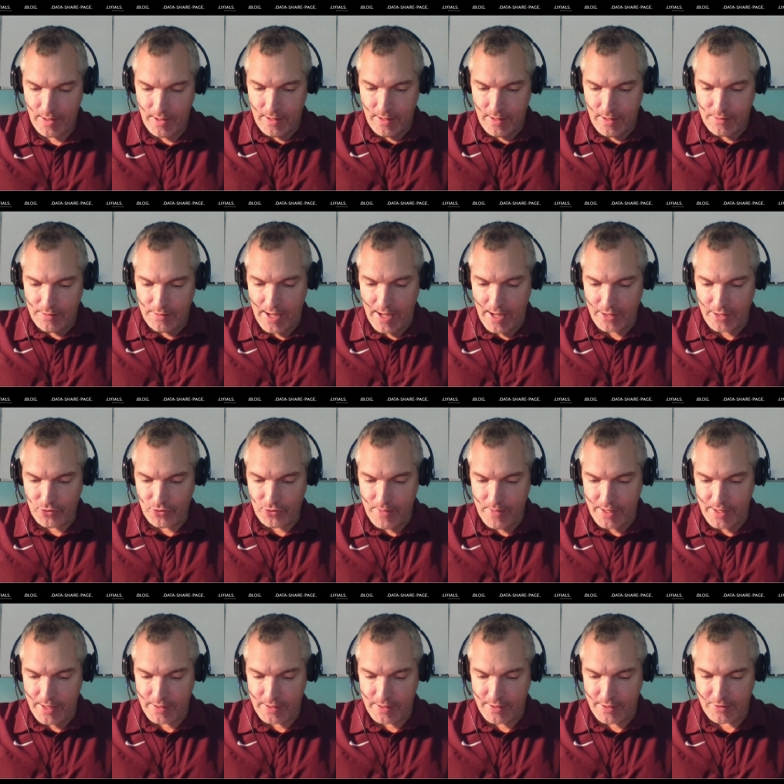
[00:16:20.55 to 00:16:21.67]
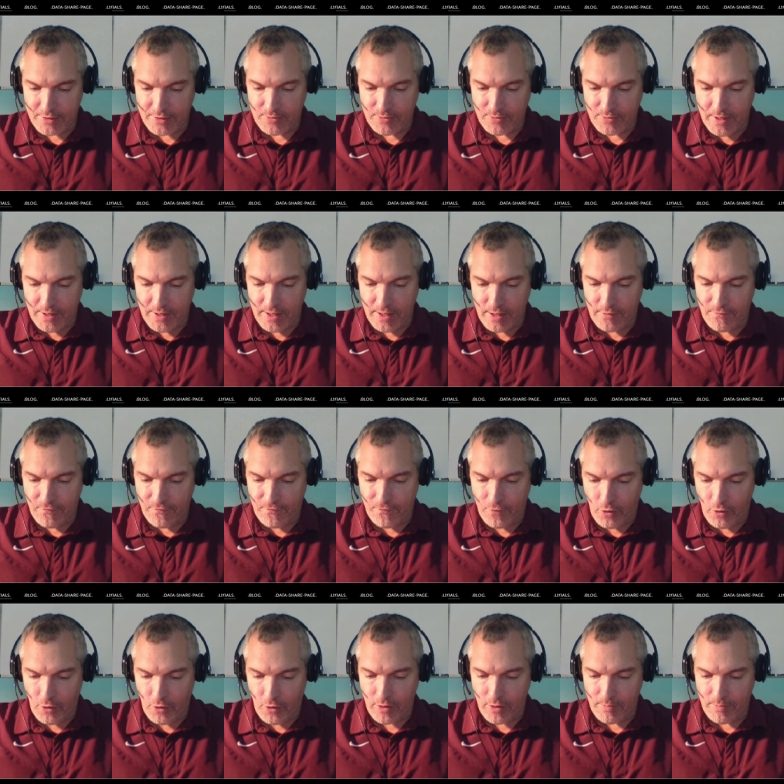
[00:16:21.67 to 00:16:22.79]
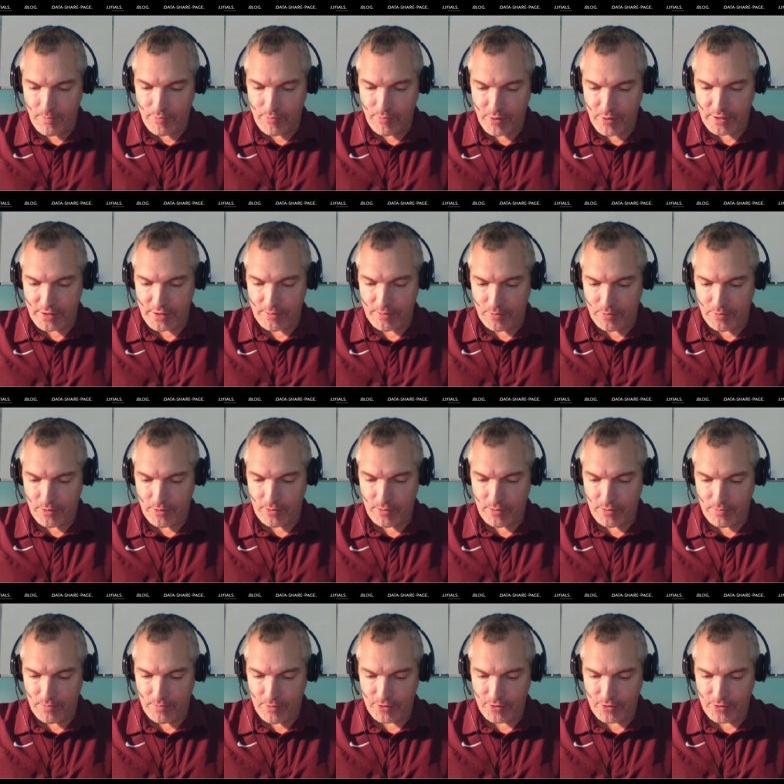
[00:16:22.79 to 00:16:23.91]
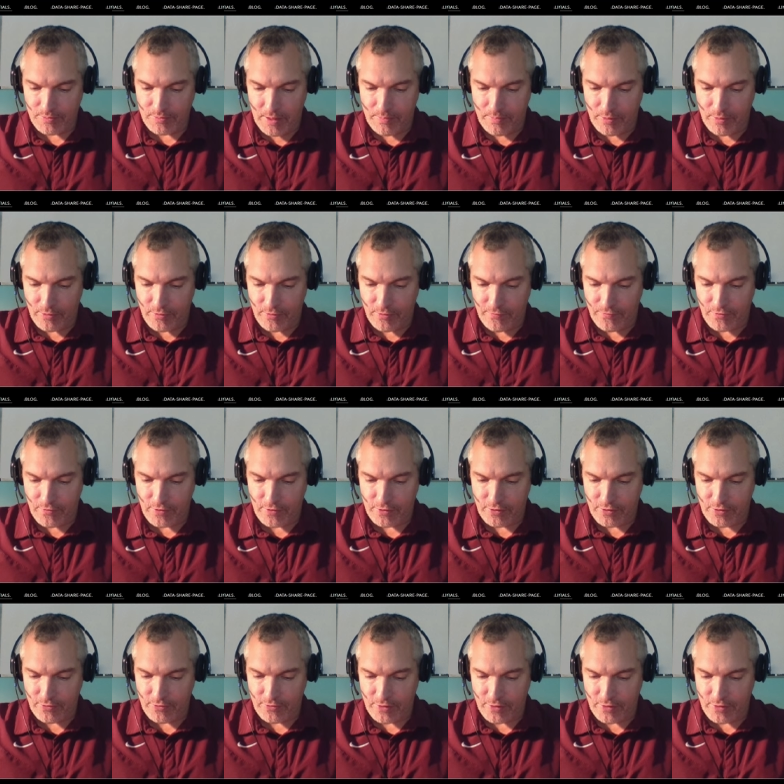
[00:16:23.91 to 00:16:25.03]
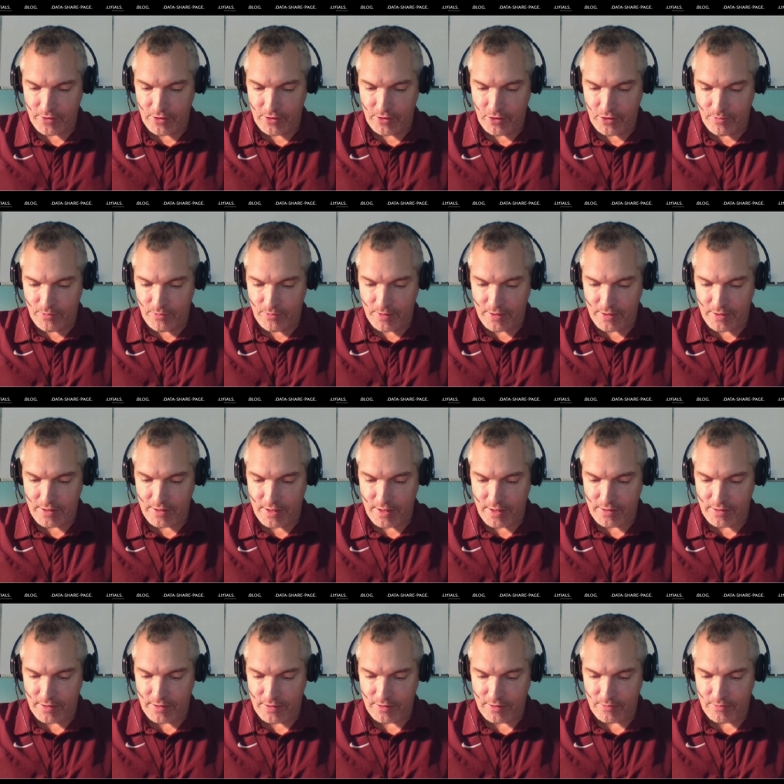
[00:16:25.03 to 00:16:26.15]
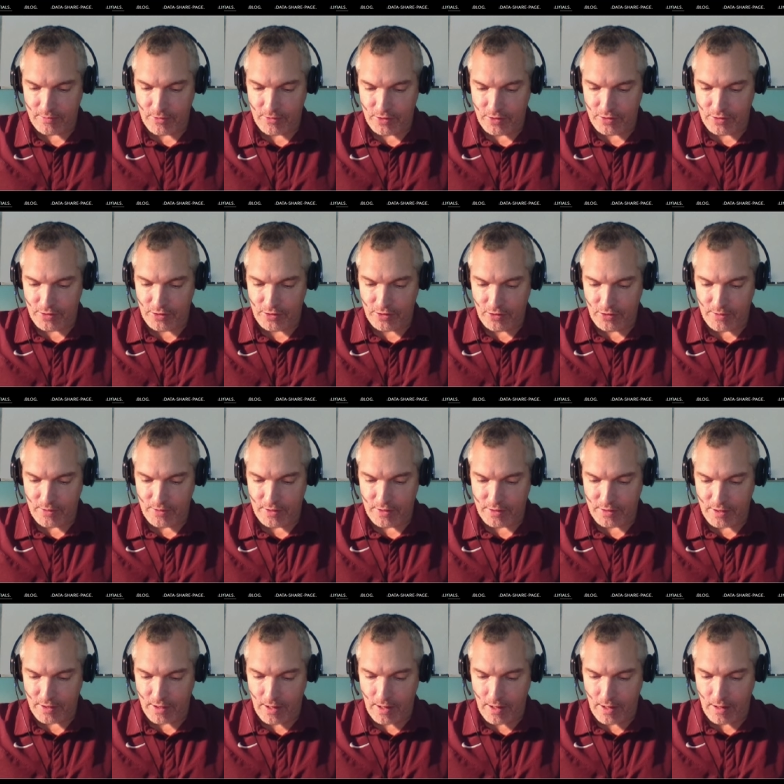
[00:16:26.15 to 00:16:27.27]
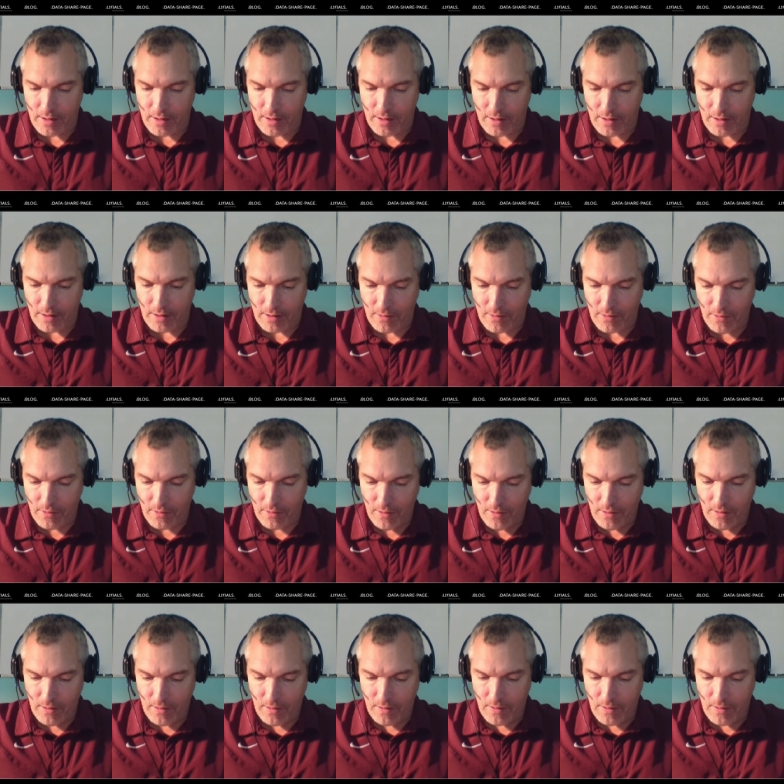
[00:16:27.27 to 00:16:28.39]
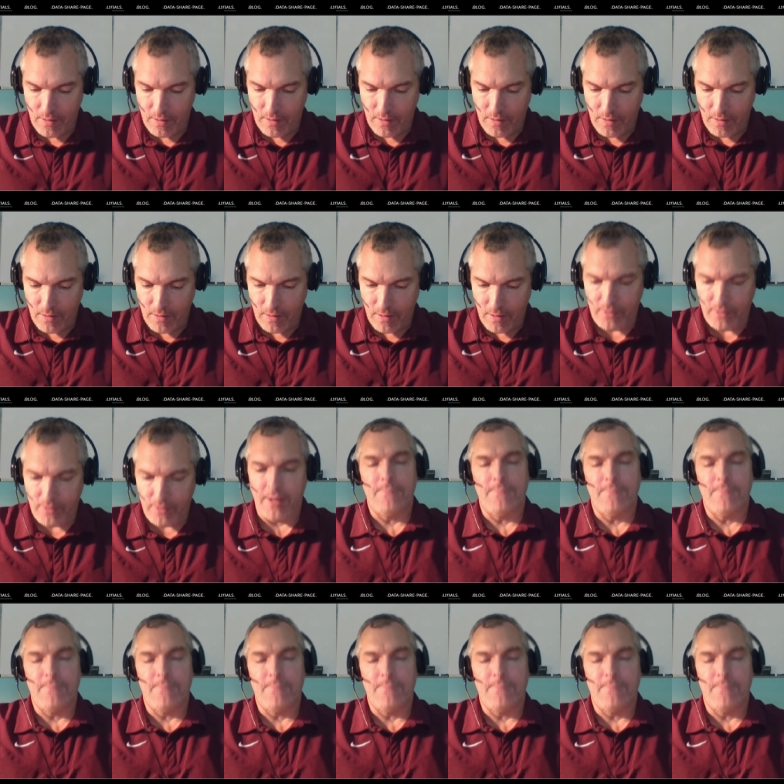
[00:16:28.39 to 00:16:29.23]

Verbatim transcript: The actual mechanisms behind form principle, most people refer to it as the human design system or just human design. Oh, okay.